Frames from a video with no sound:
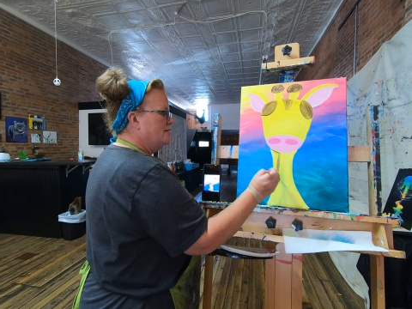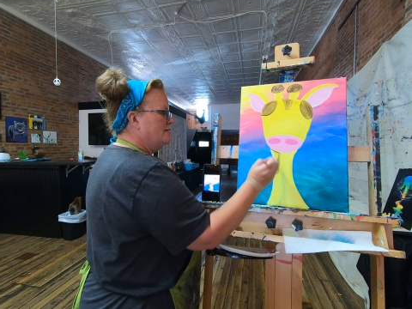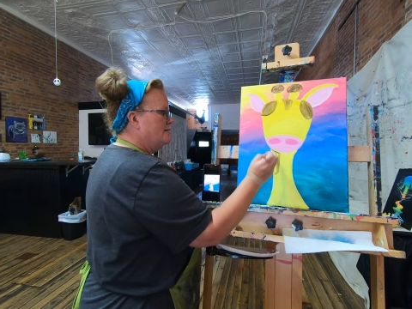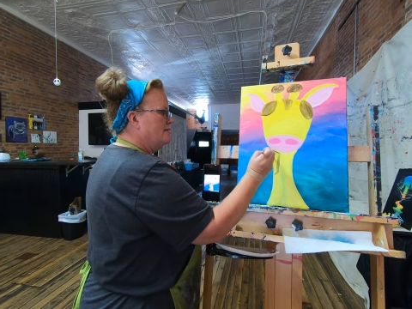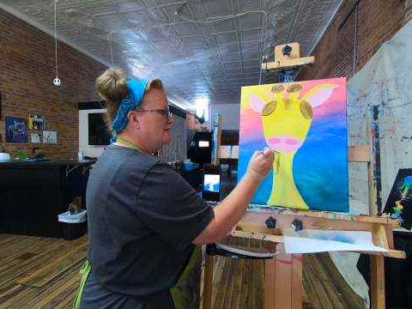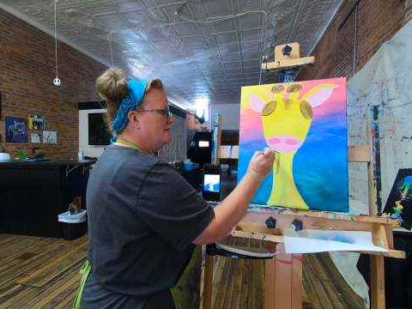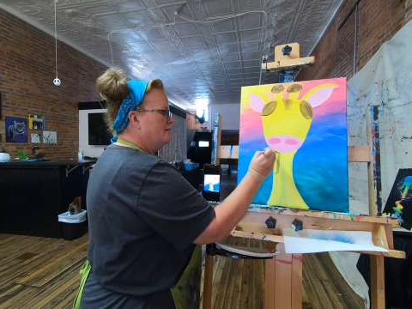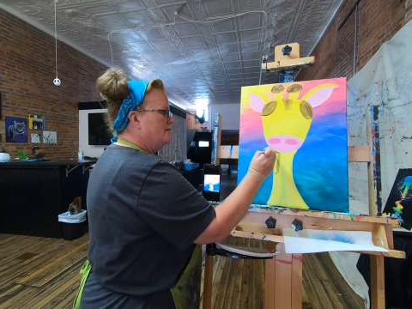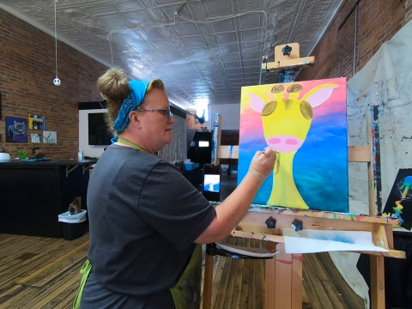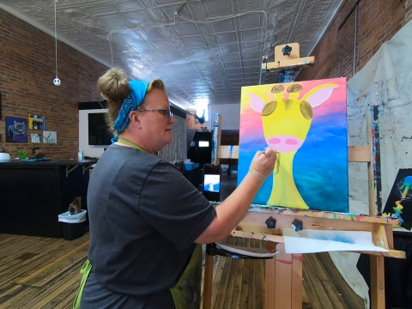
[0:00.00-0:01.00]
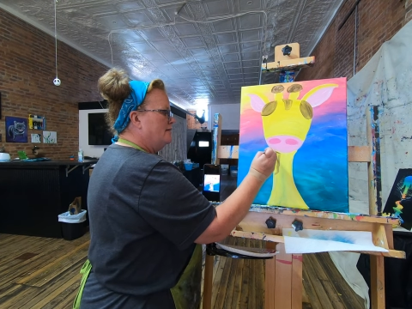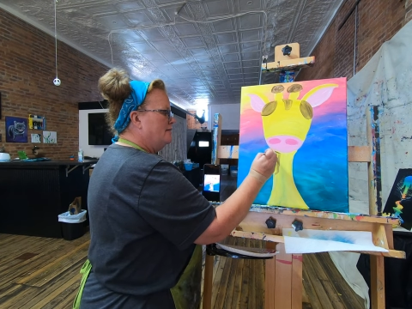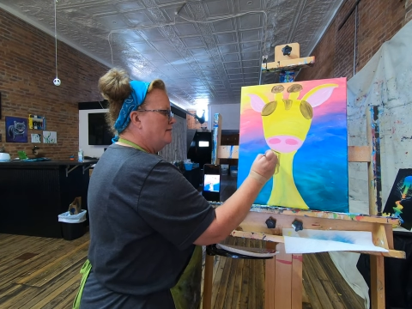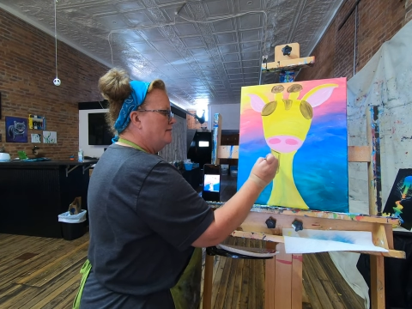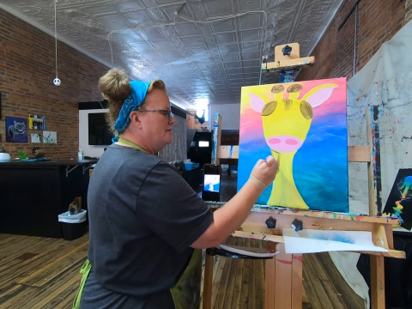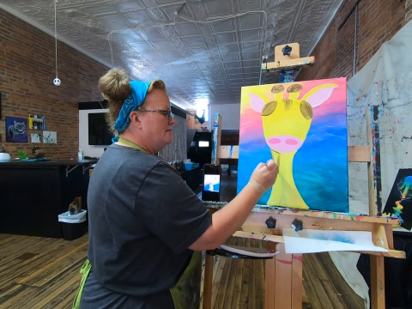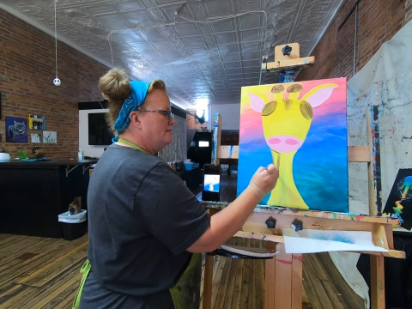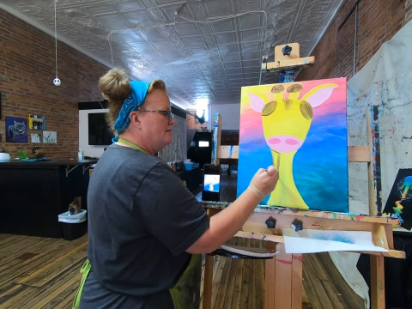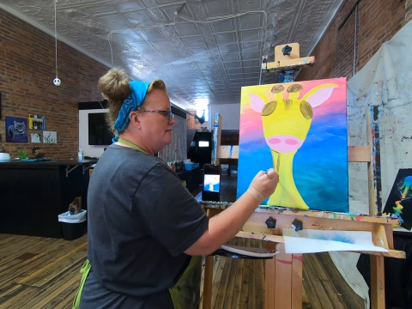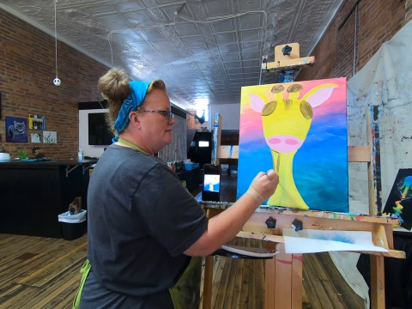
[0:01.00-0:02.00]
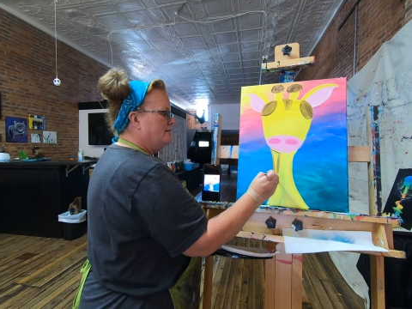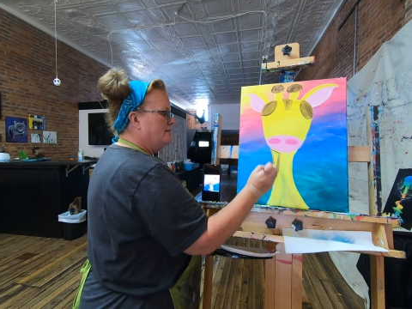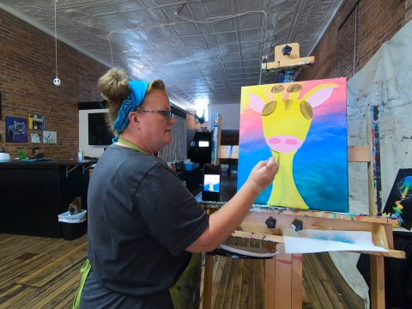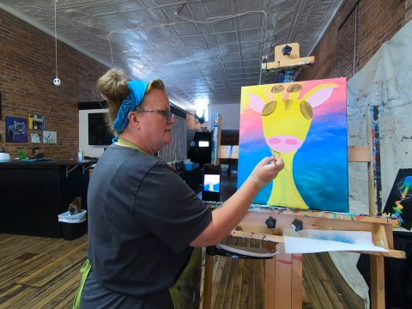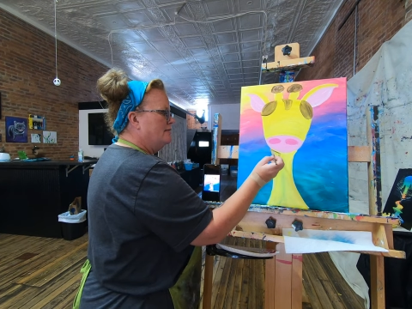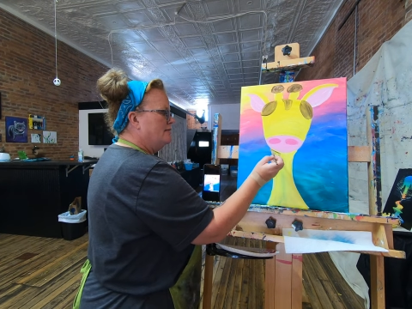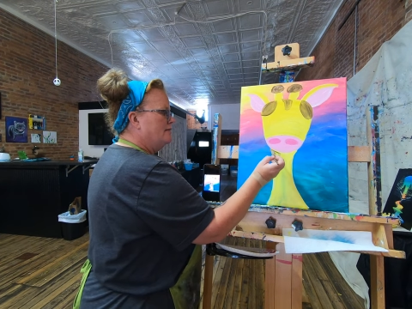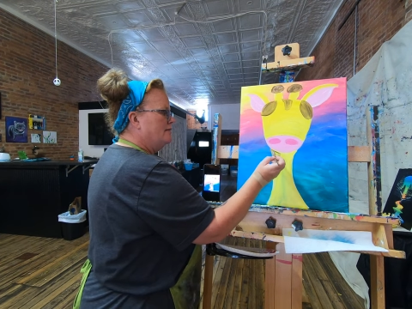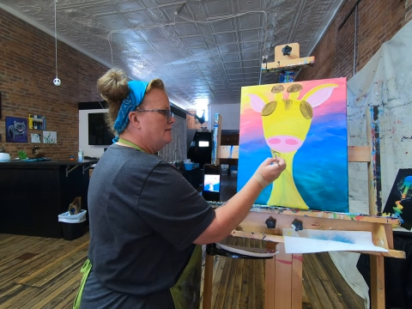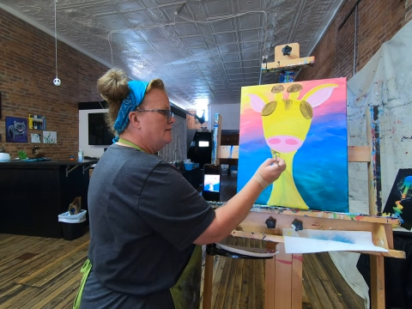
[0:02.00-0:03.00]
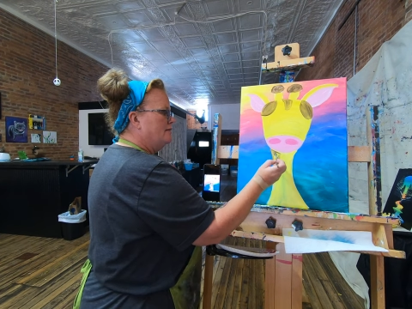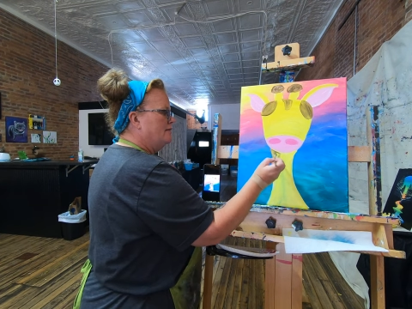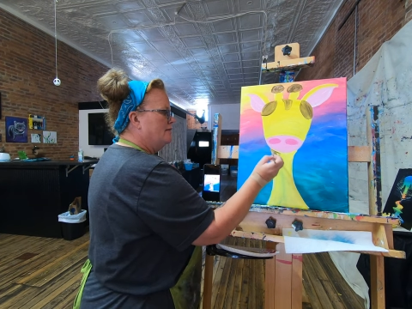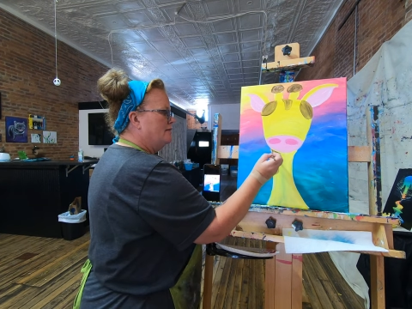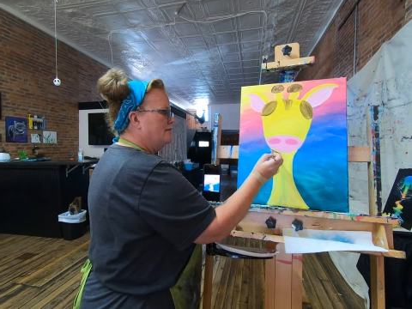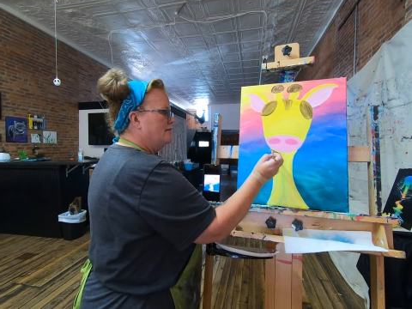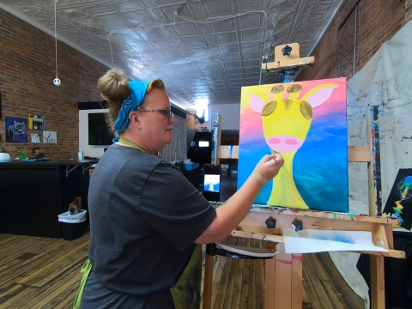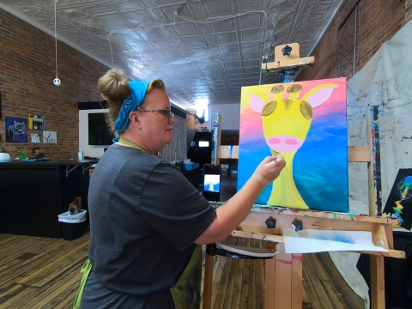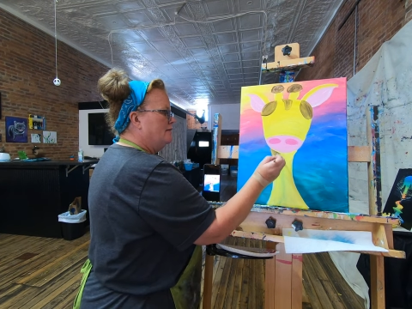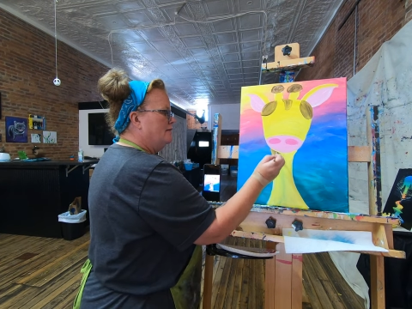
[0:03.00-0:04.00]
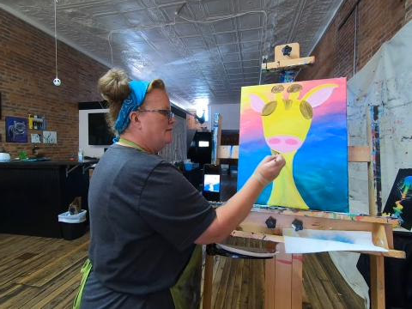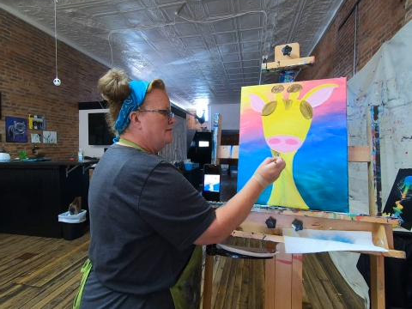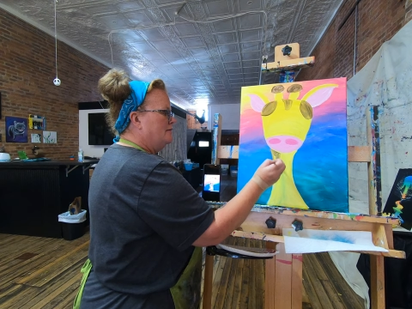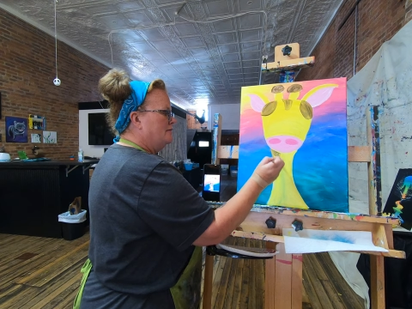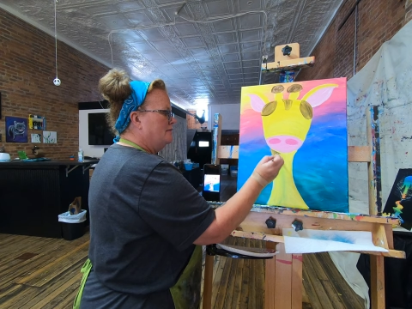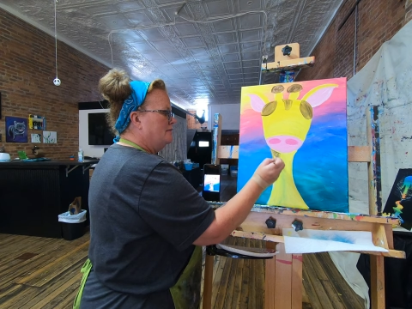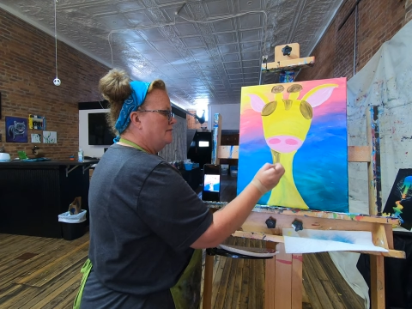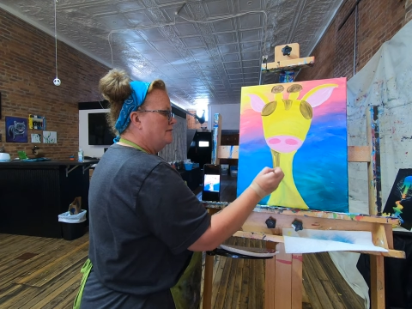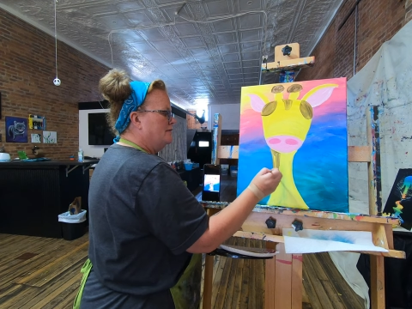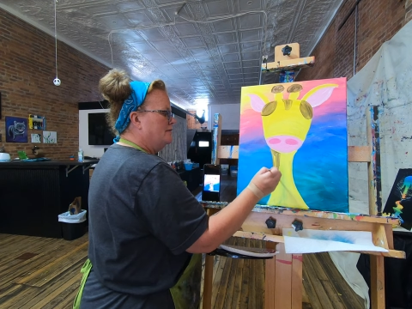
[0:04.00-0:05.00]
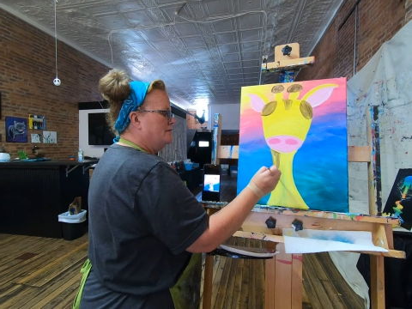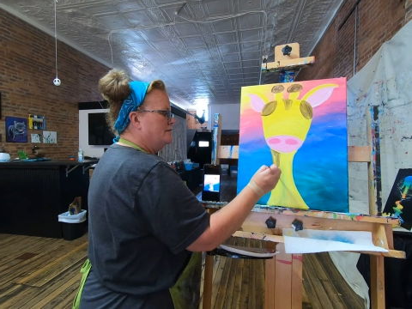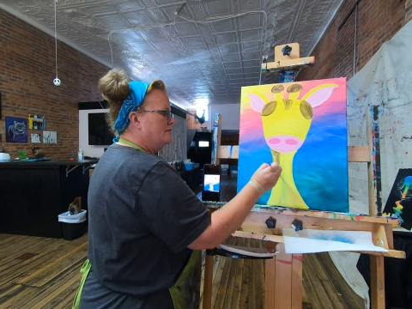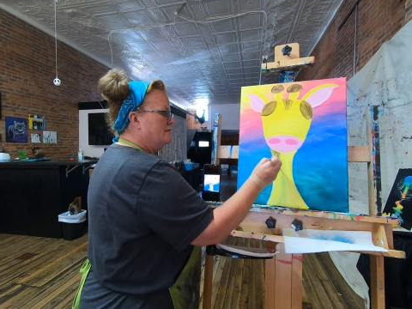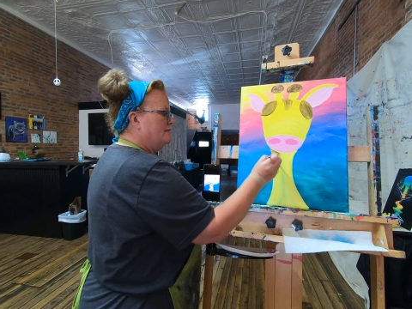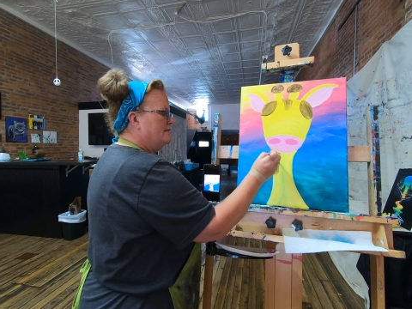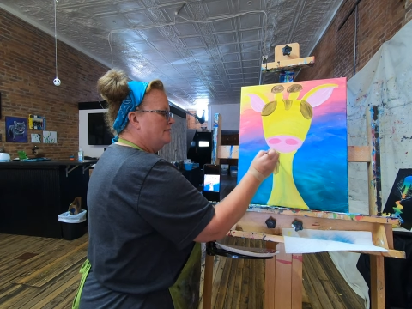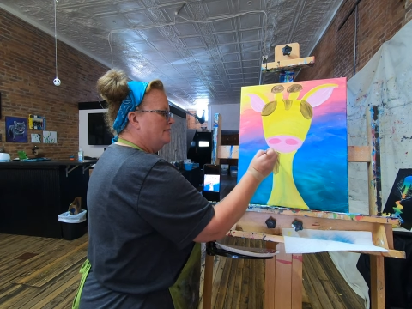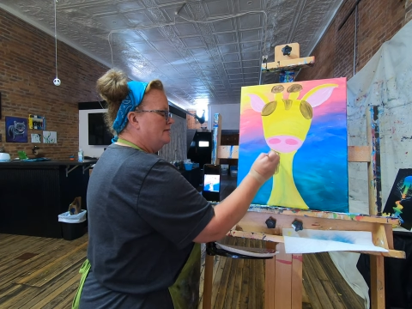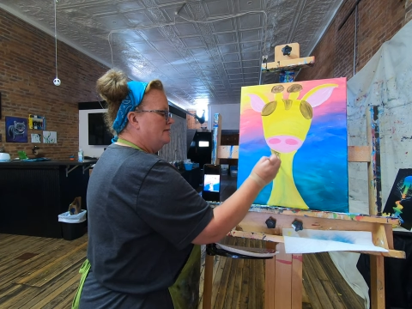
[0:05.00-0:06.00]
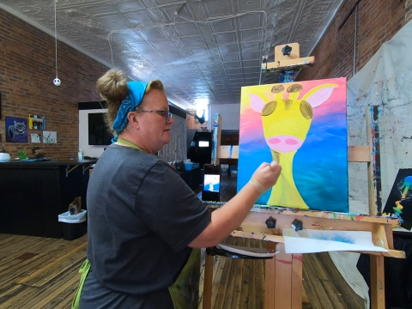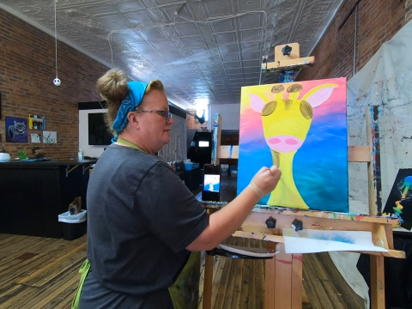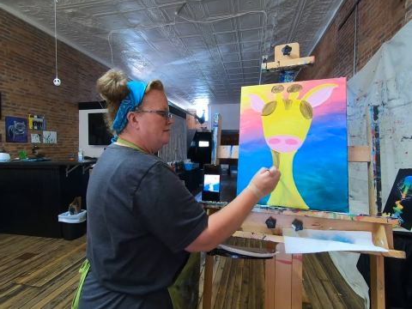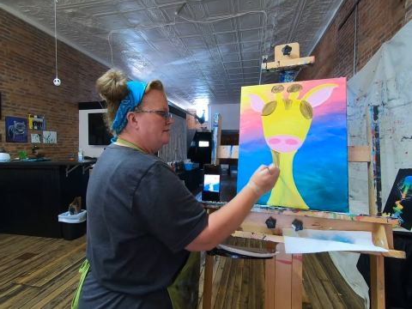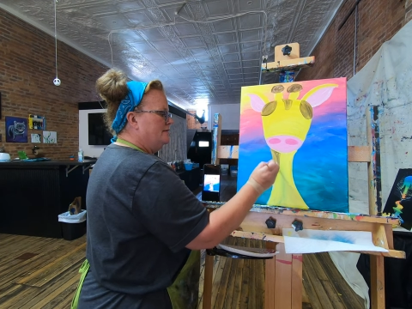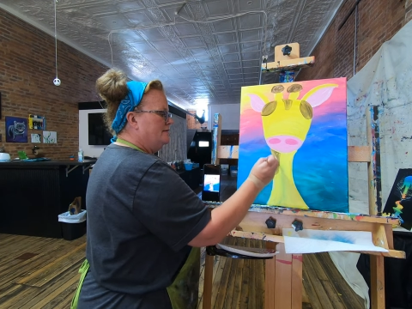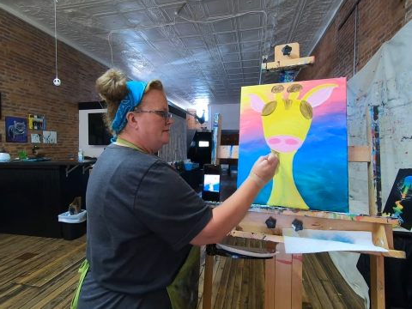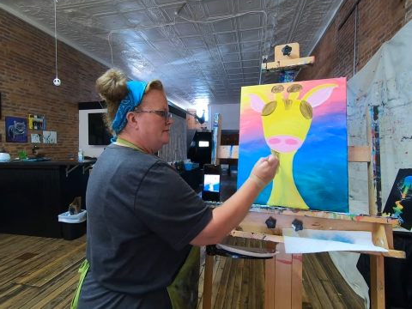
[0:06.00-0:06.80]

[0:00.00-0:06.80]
Nobody speaks.